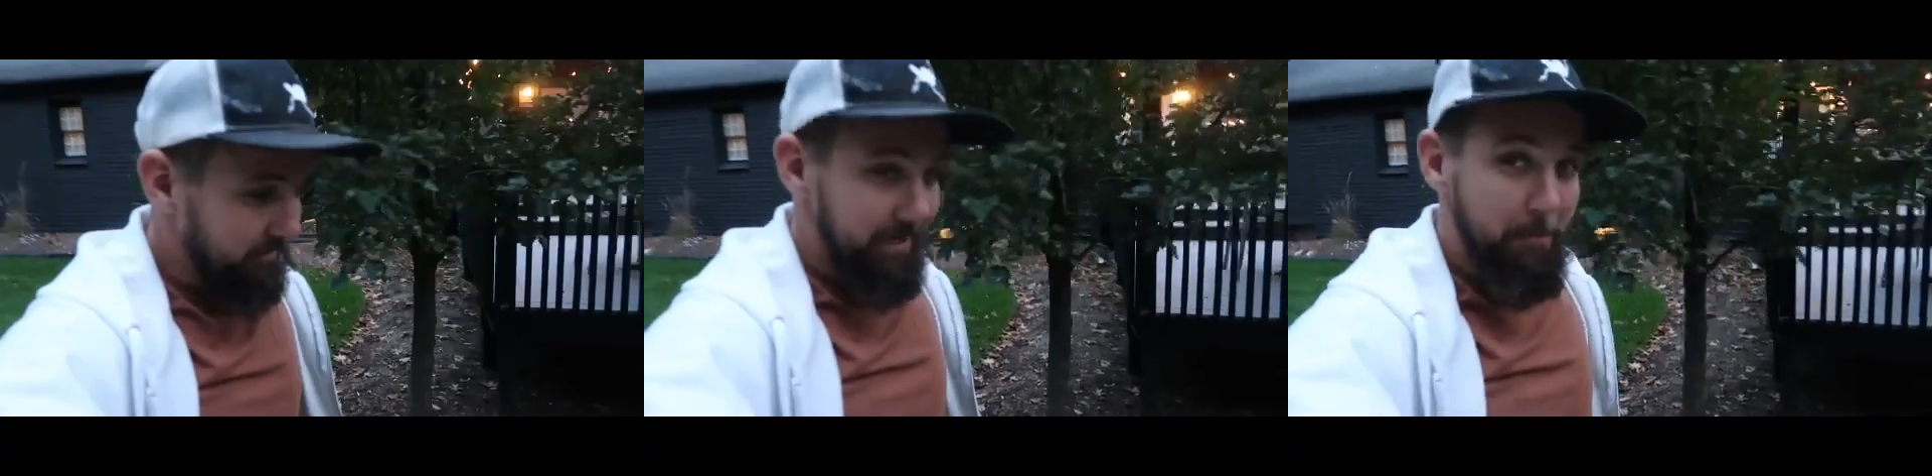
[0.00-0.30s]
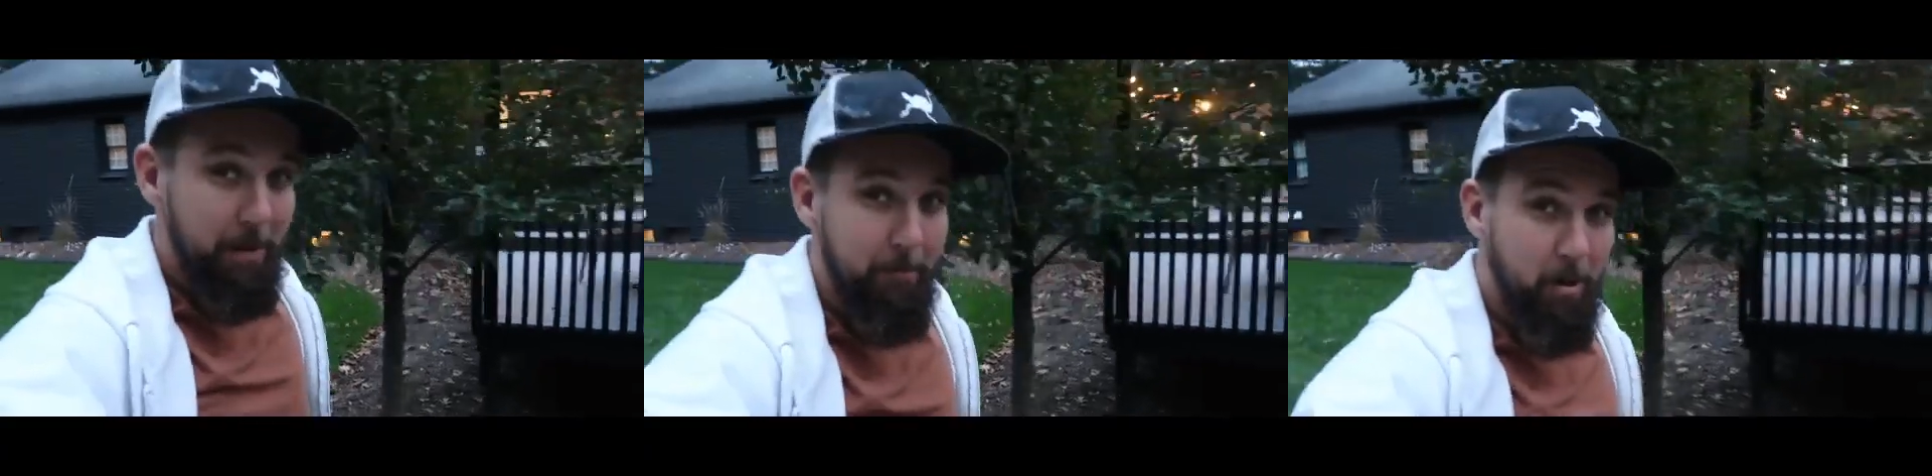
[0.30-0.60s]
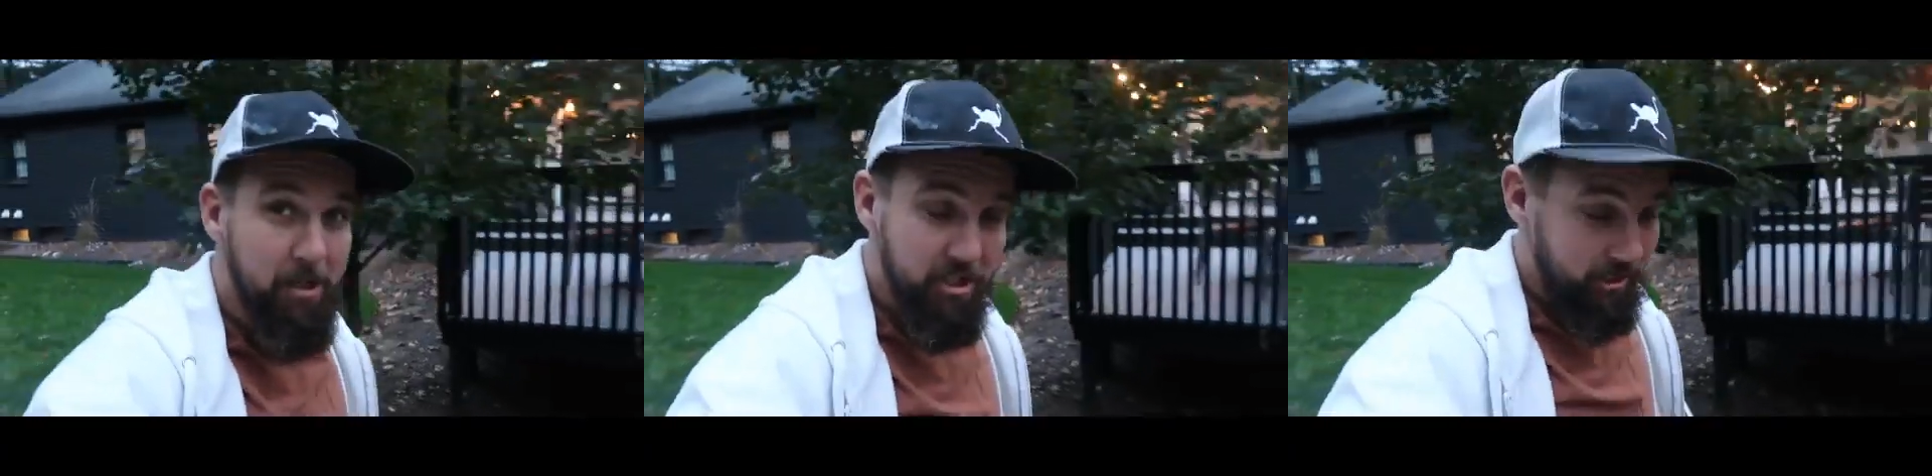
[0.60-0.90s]
gonna take a big
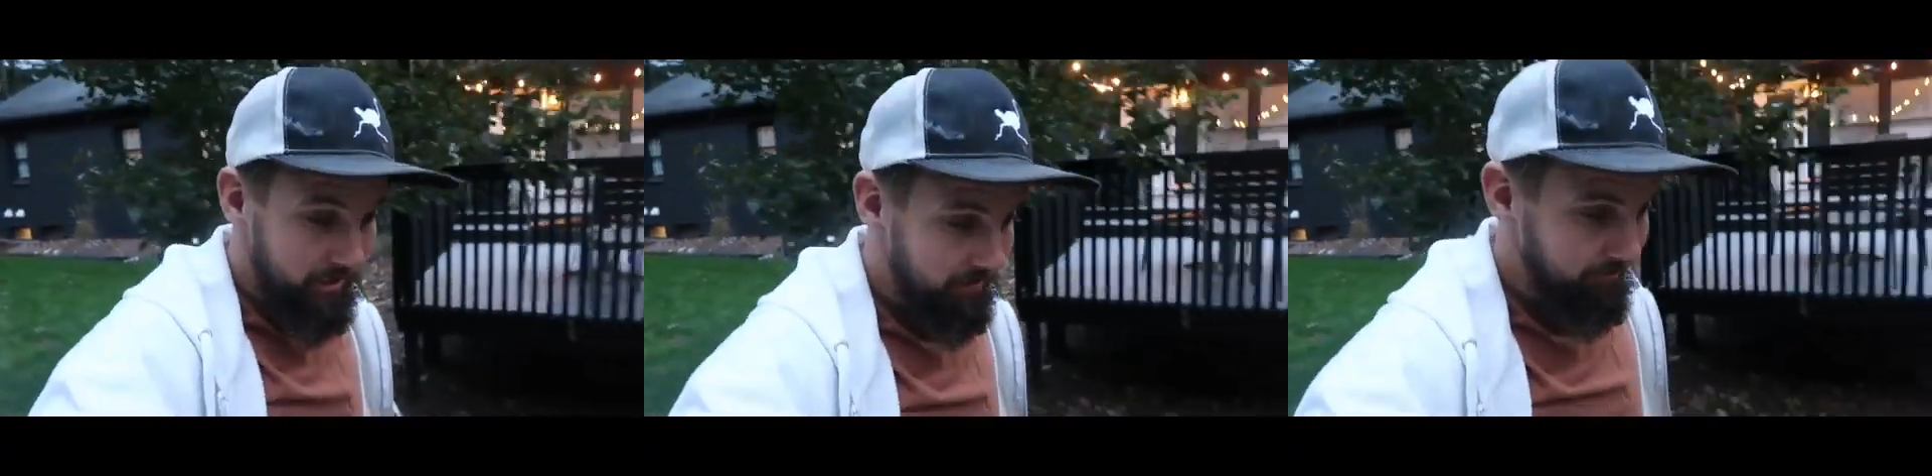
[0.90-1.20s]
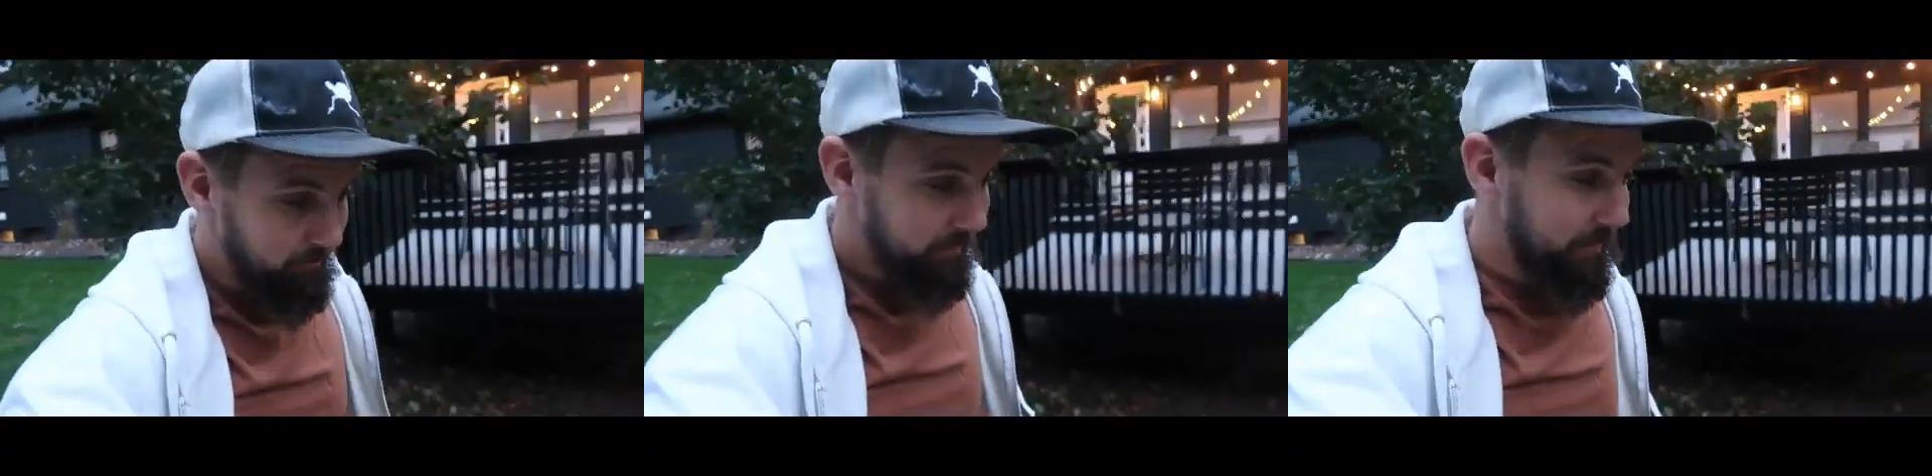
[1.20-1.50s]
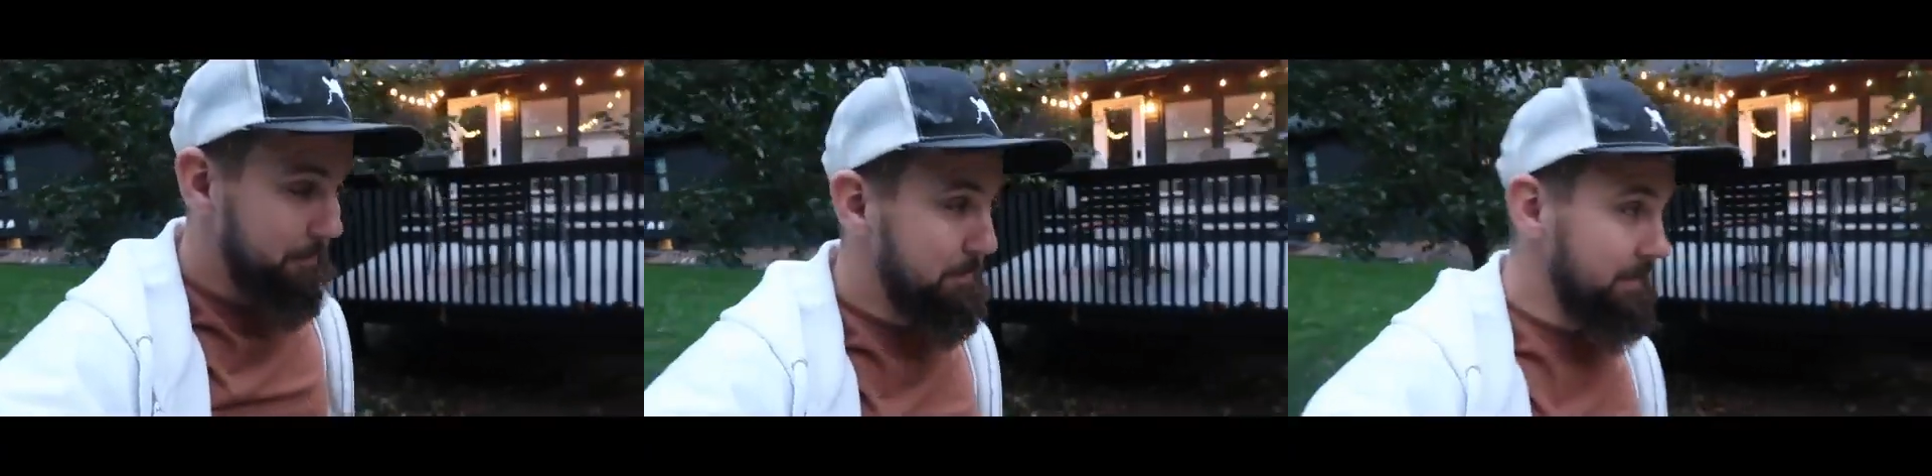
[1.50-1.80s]
push. We'll
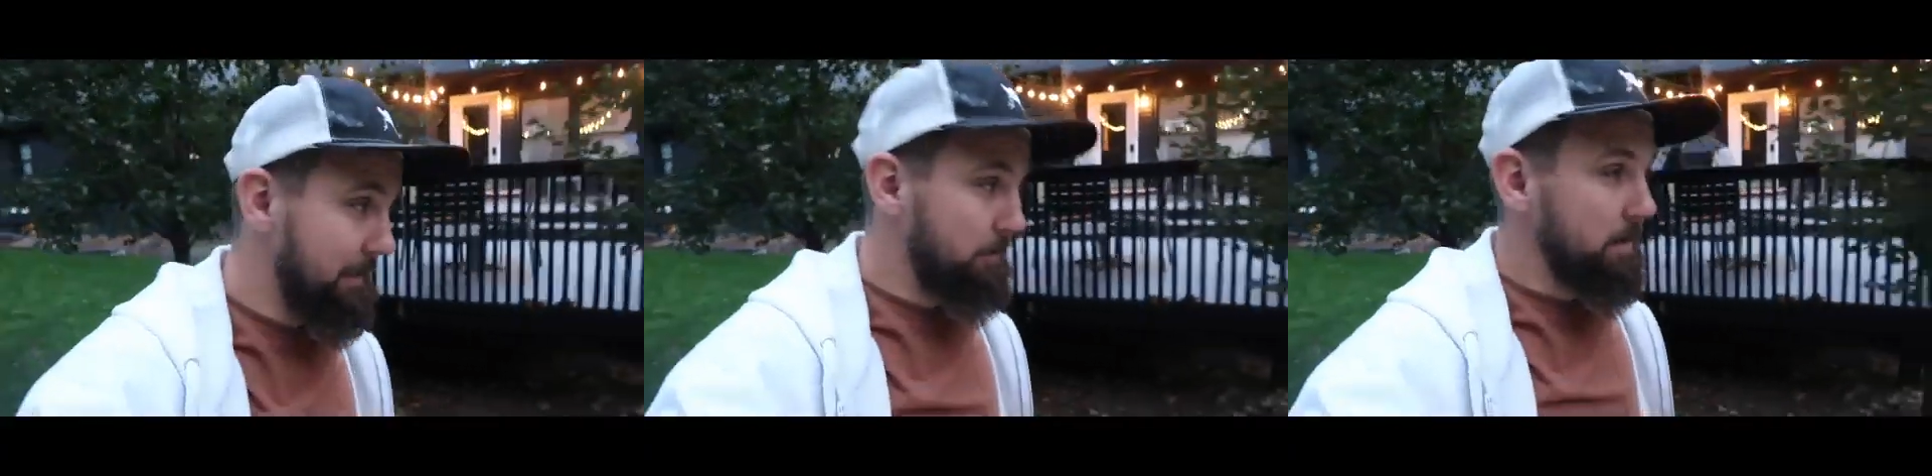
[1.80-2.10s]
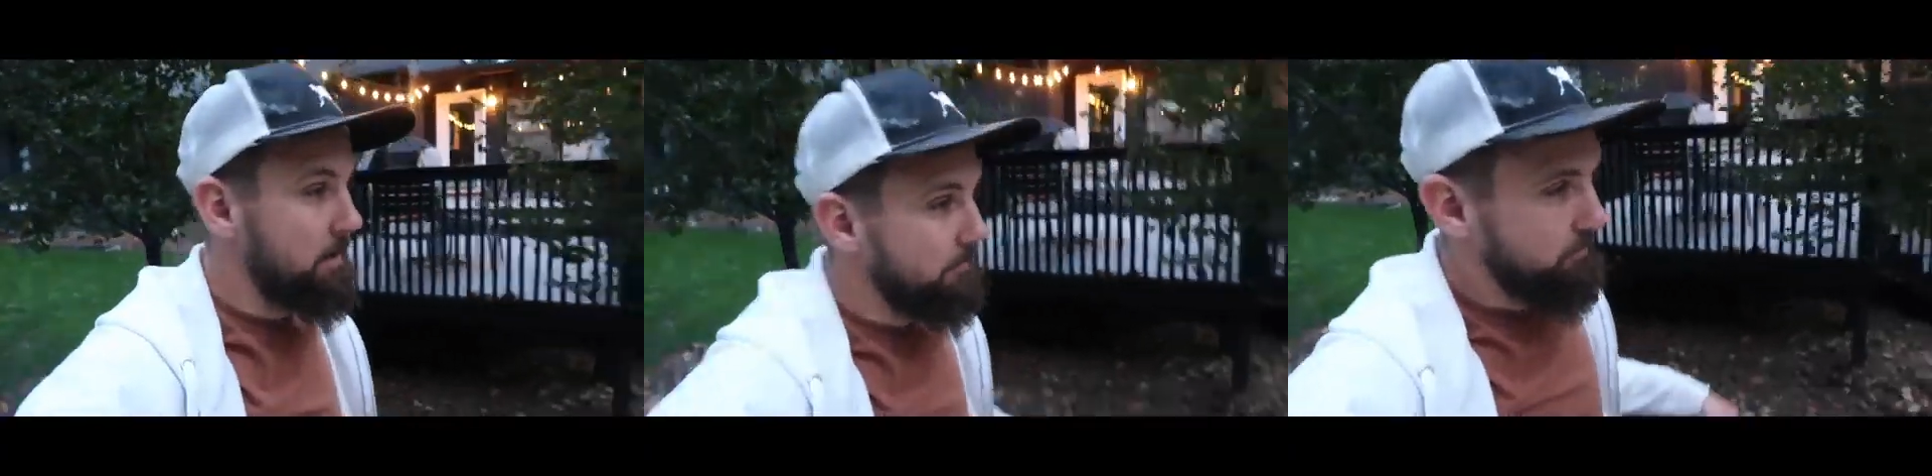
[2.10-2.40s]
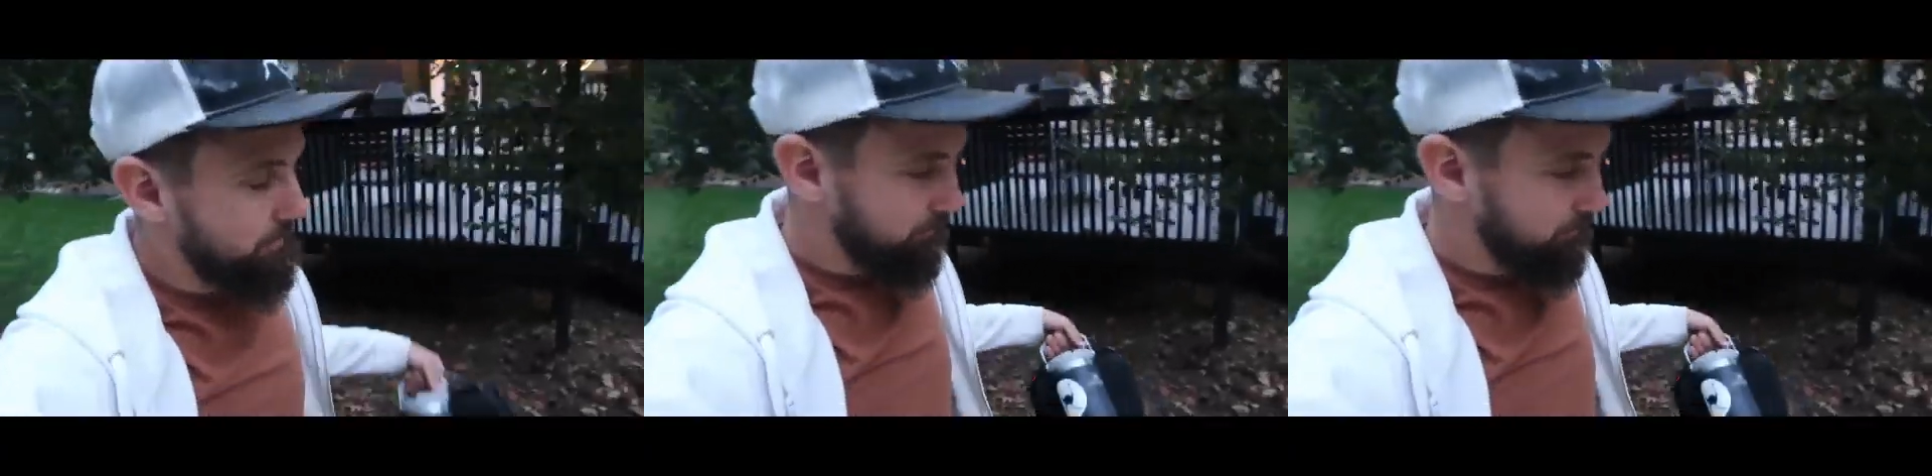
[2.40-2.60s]
see, because then we can cover